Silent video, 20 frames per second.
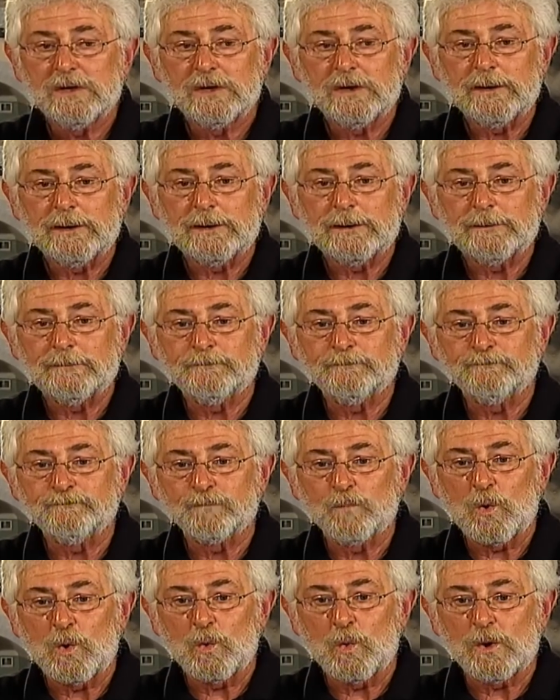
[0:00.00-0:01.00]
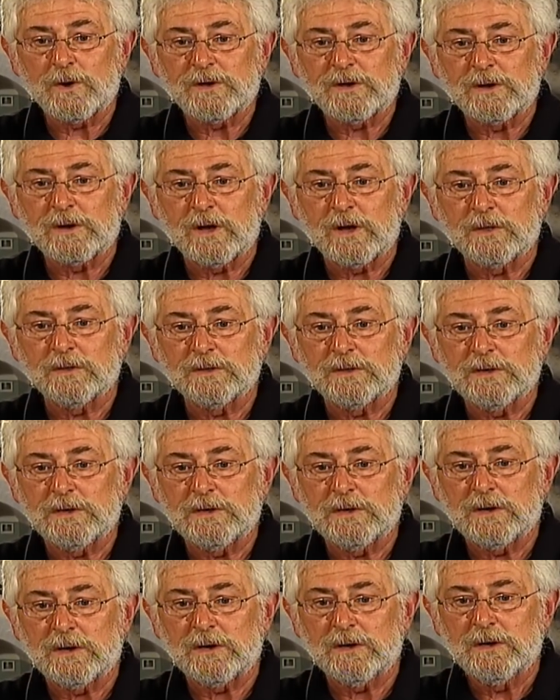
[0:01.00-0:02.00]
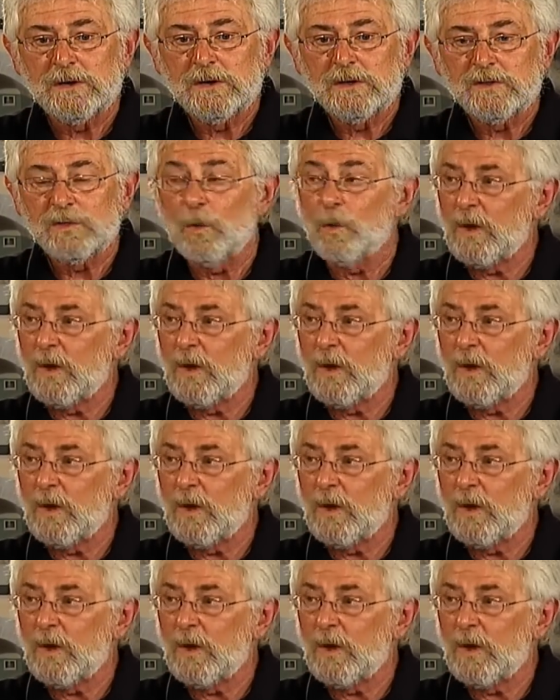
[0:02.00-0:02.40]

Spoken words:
We're working on the